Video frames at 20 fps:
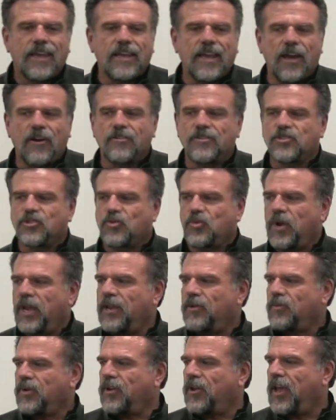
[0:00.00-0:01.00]
Now, it's
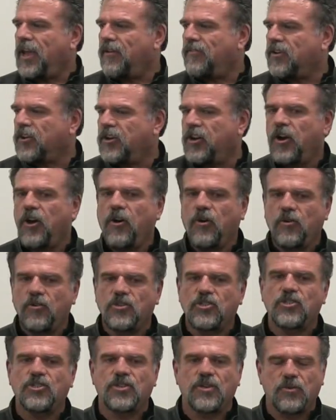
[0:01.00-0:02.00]
great when you have a
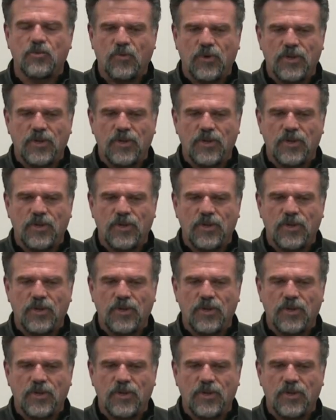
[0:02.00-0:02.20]
coach